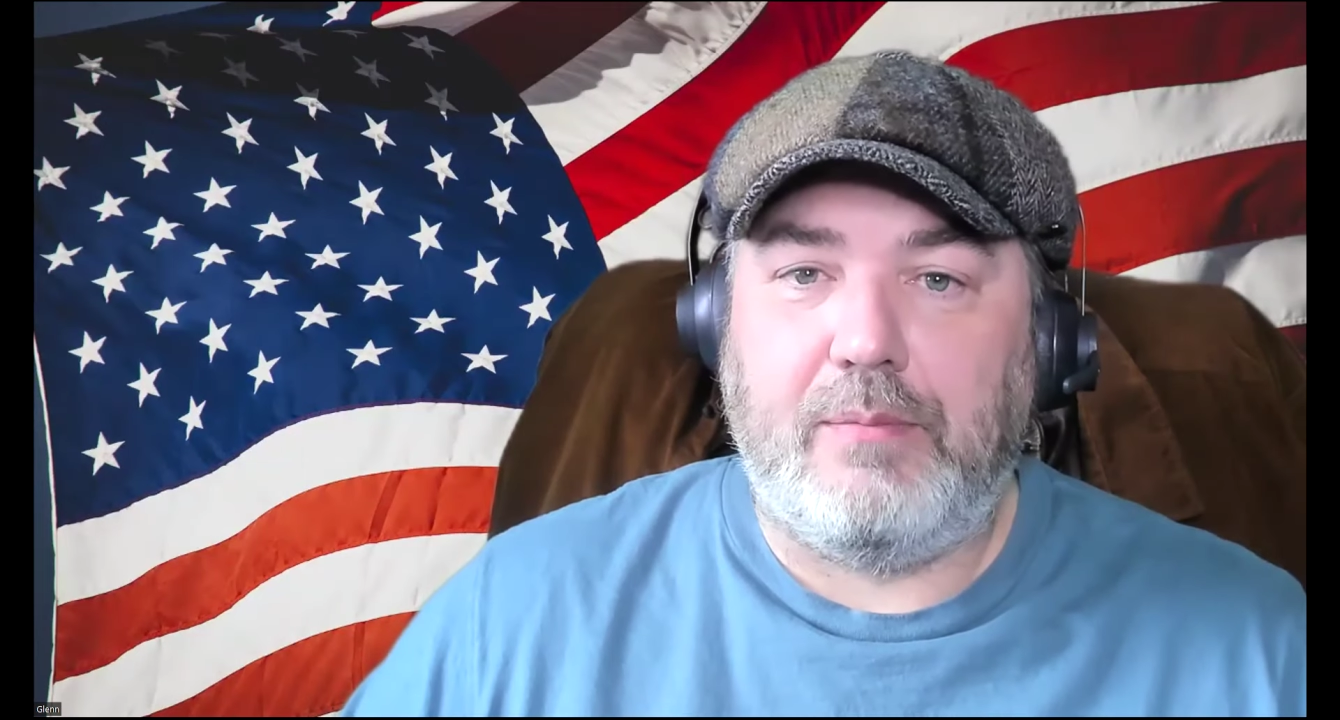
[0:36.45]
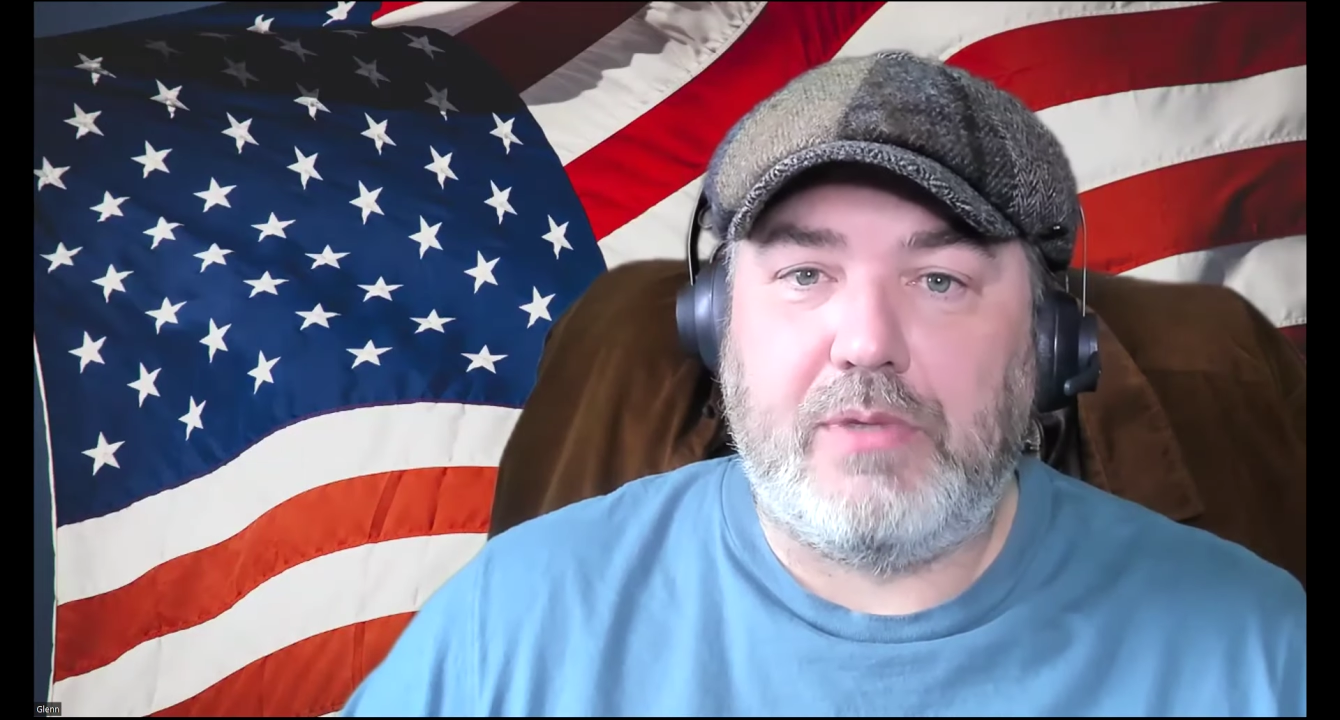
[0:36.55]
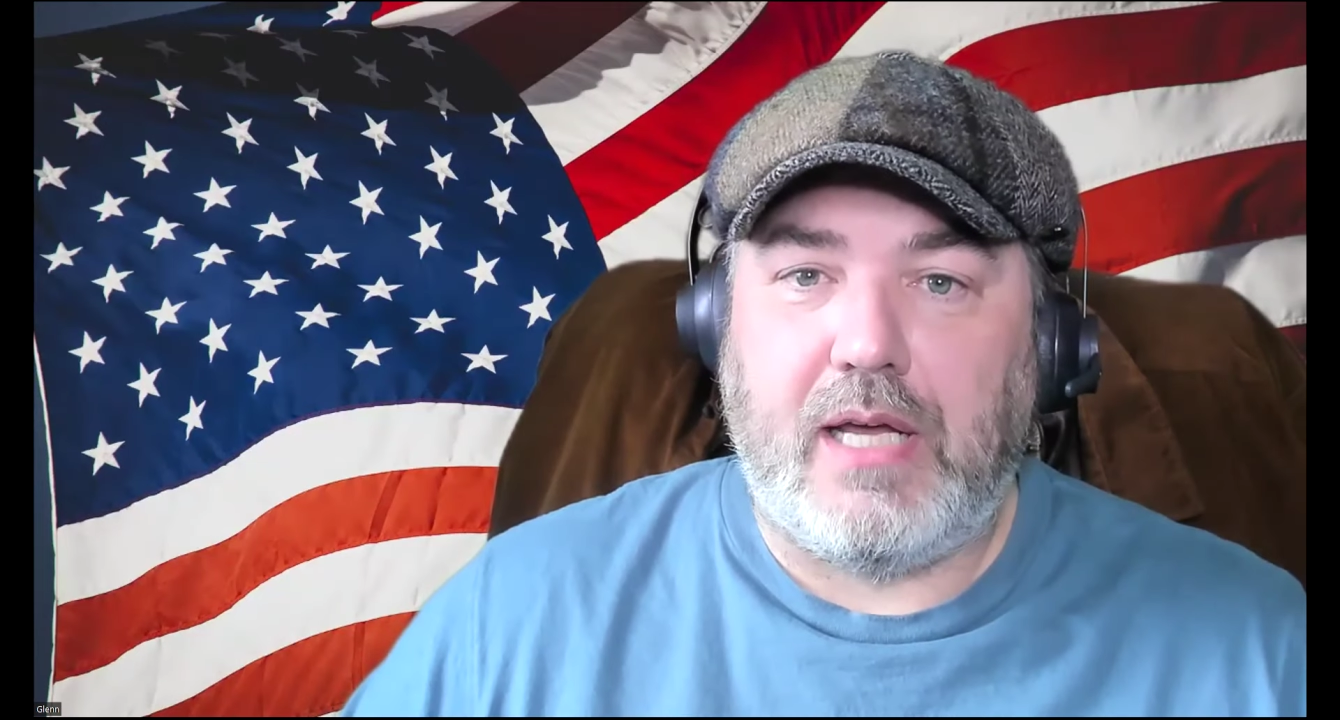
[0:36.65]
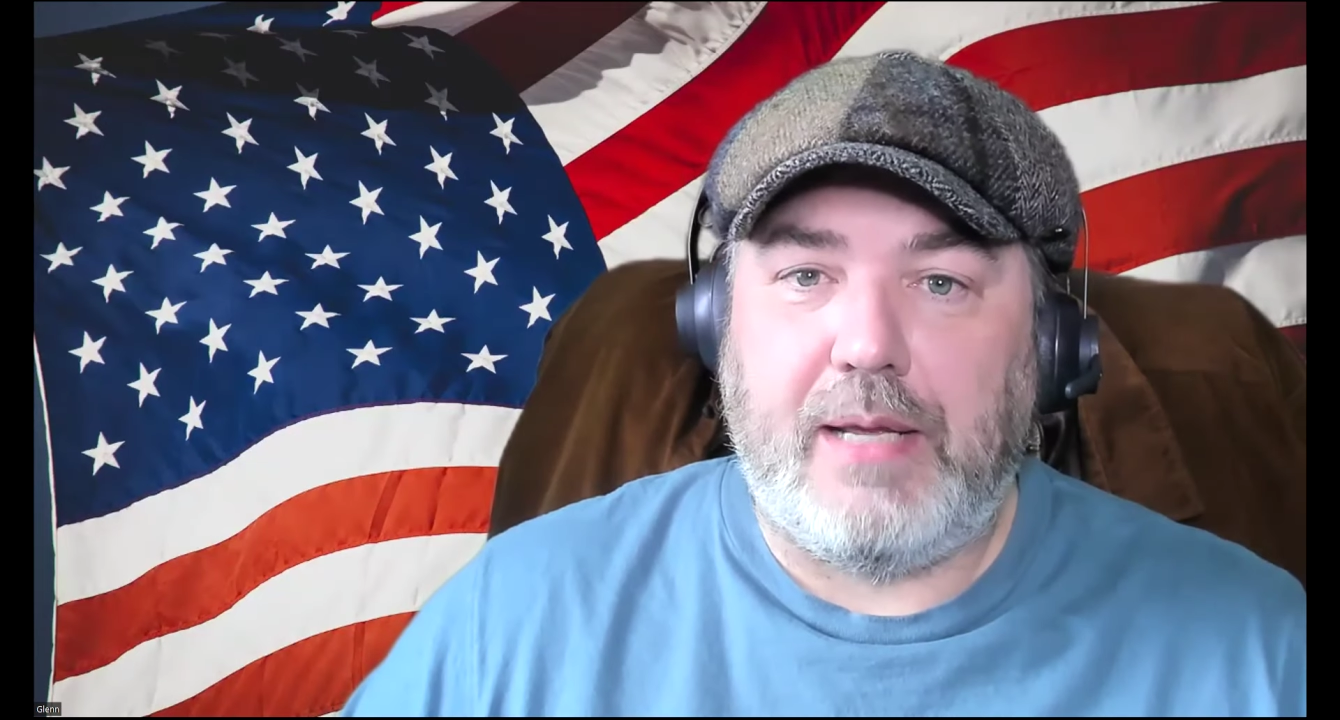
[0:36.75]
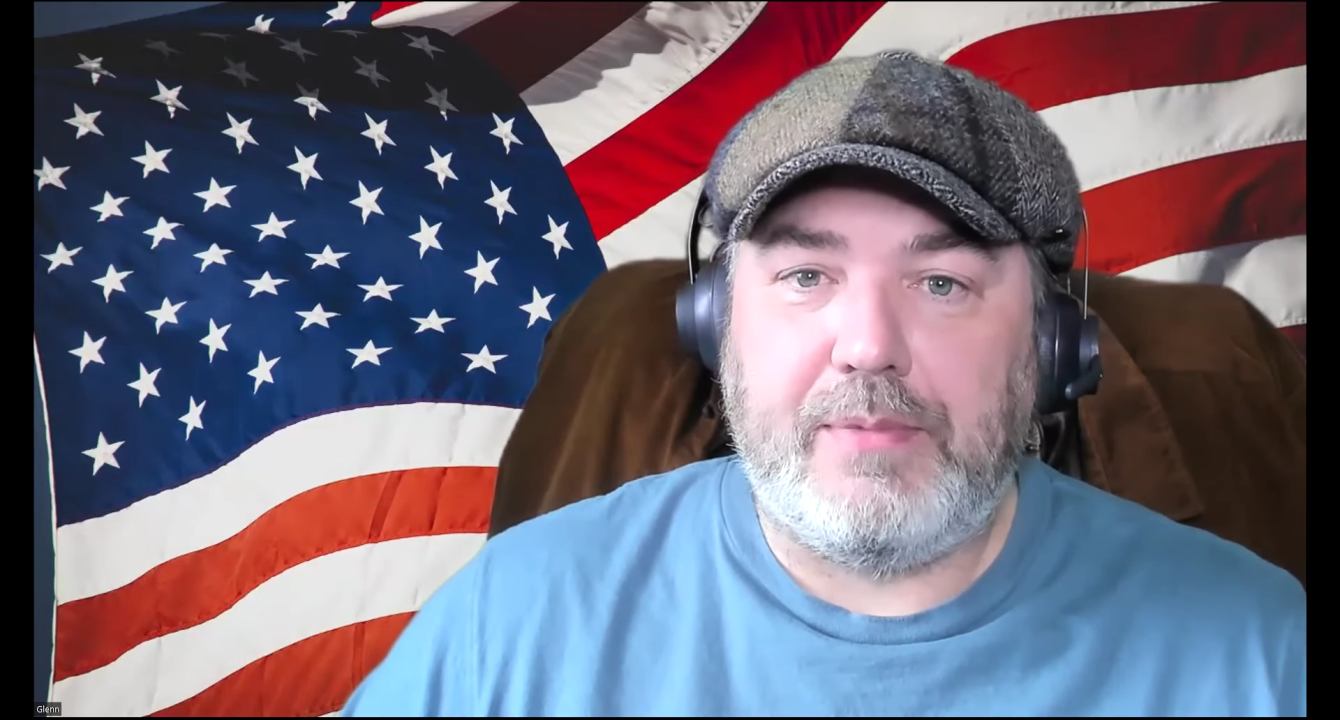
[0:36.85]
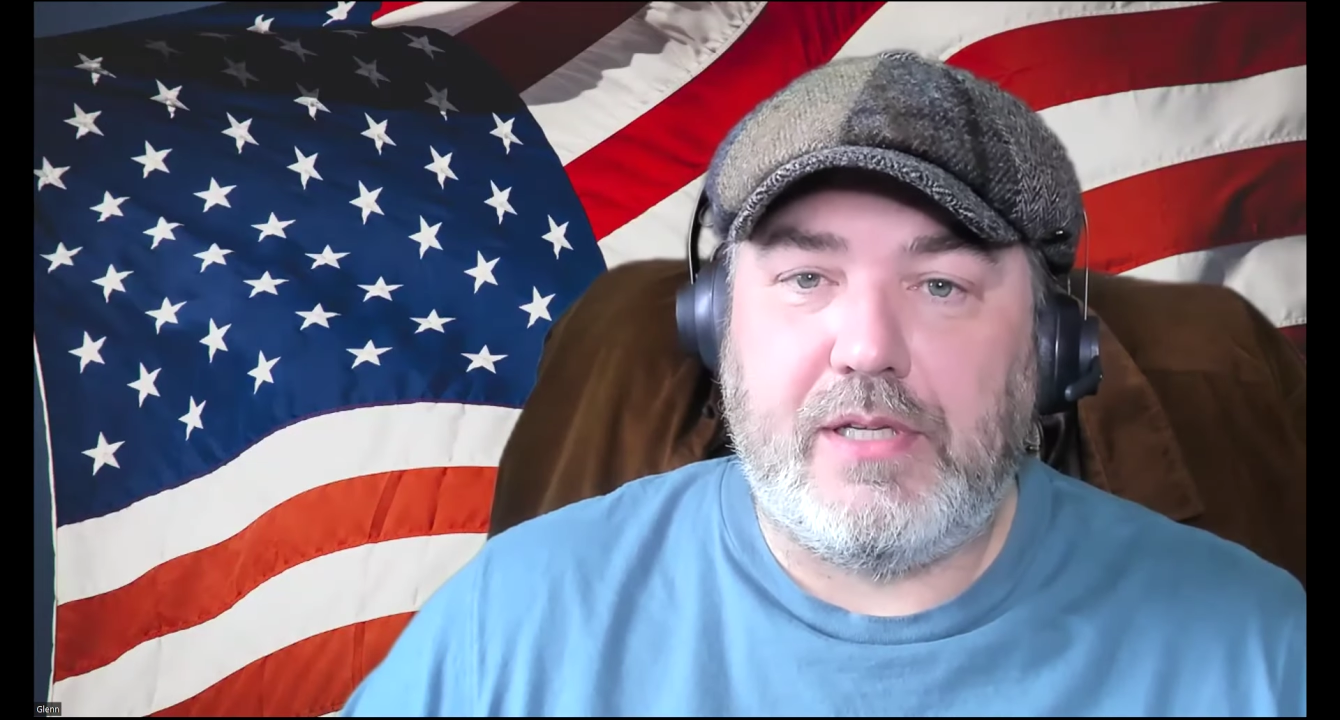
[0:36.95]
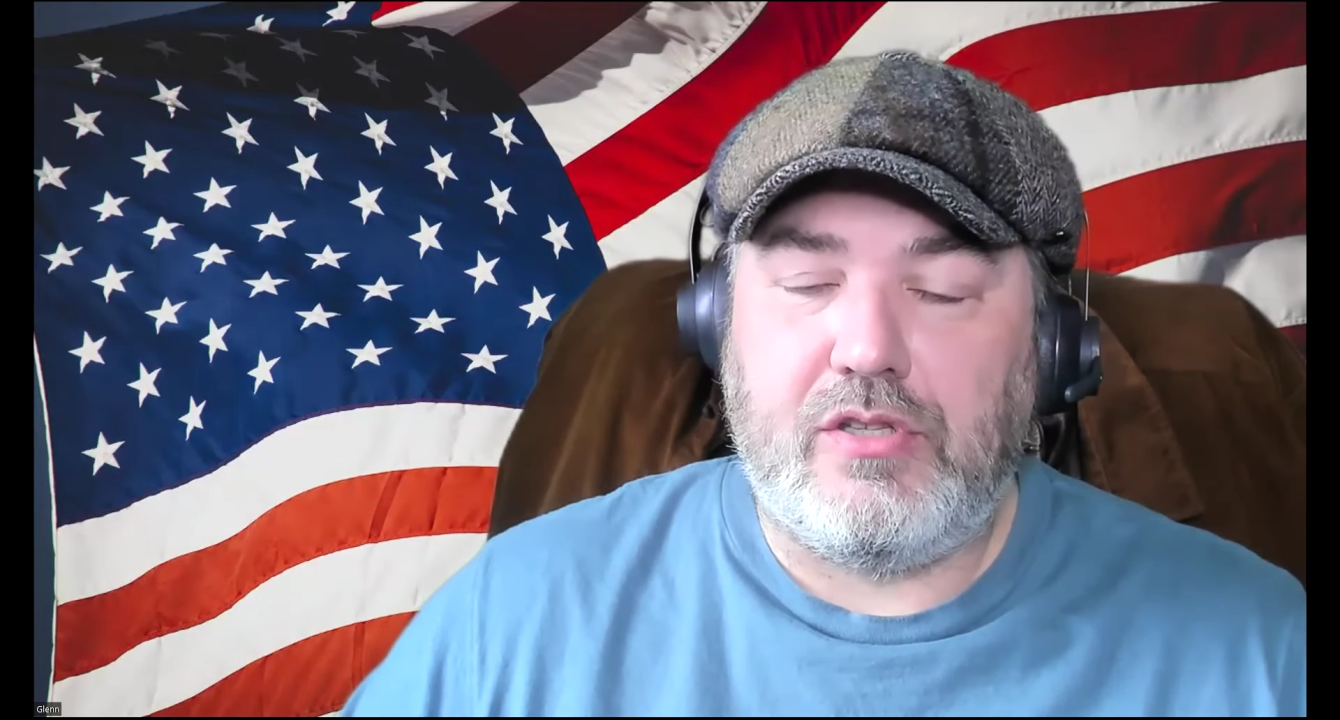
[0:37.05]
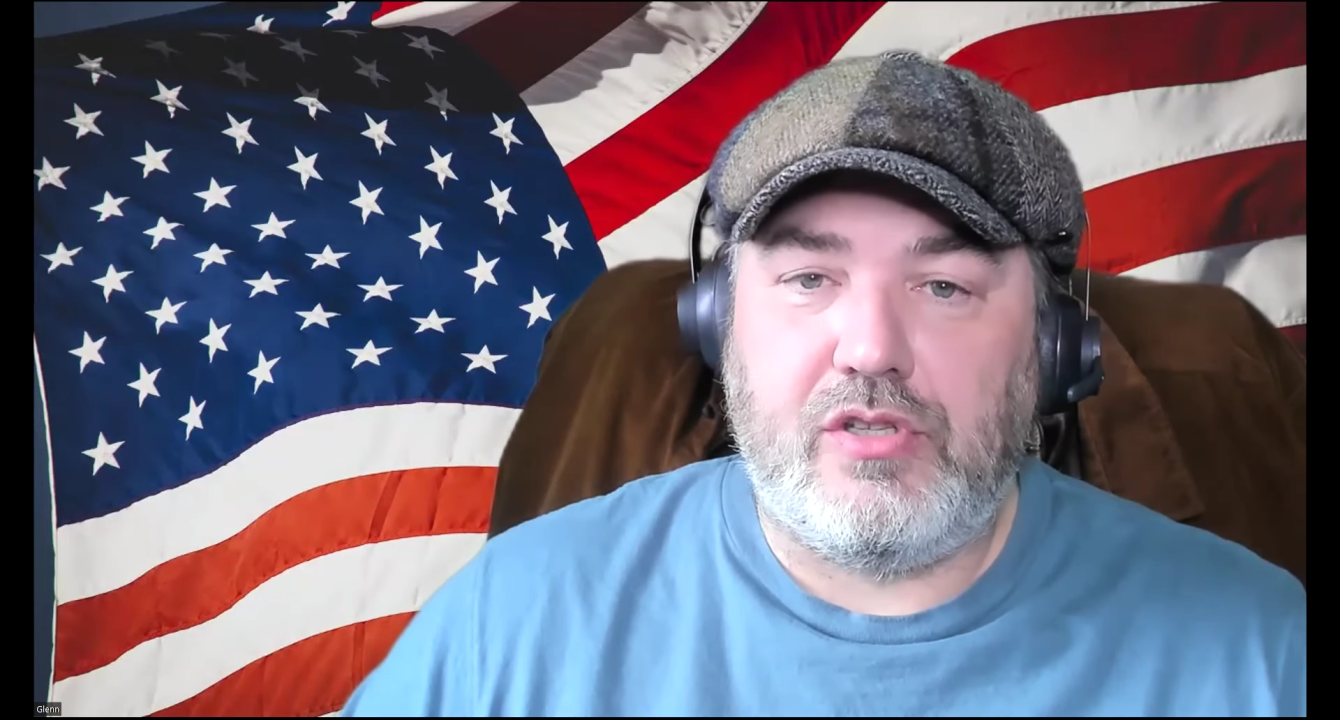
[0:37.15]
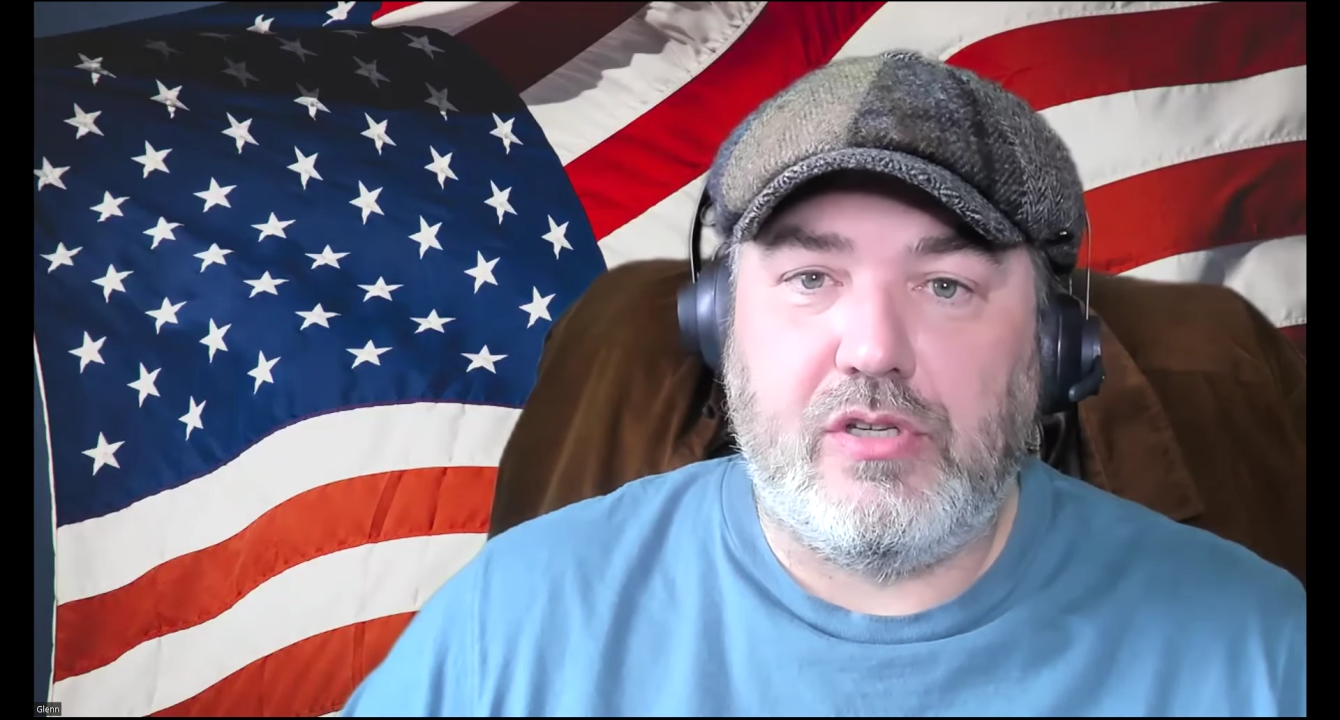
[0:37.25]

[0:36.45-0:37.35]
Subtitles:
Sometimes it's